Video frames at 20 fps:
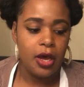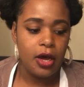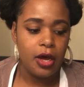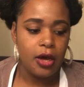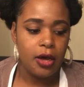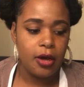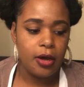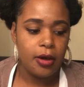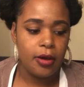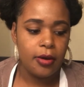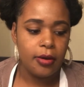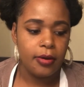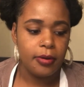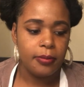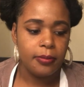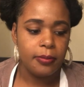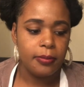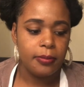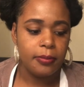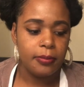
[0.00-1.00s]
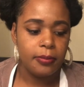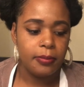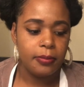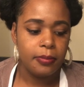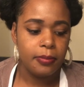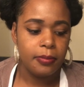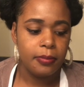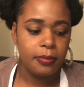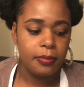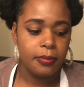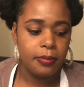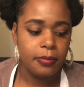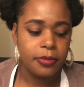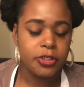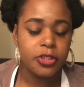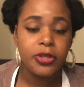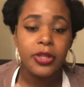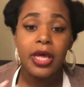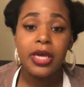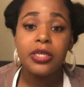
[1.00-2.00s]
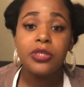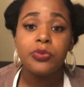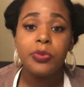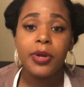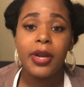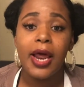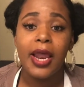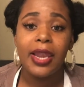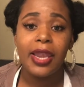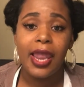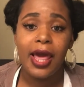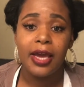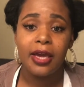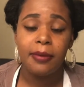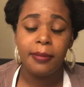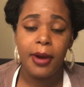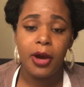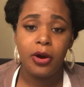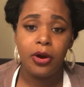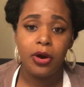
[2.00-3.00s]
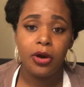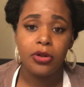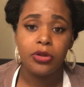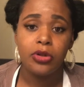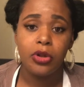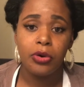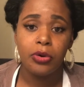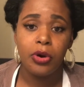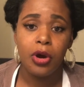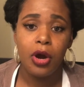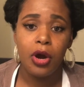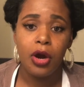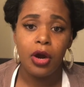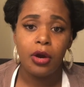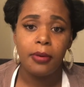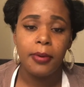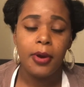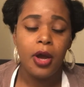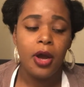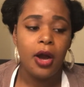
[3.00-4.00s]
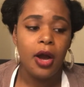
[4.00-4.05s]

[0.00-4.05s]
So that's what I like about low carb.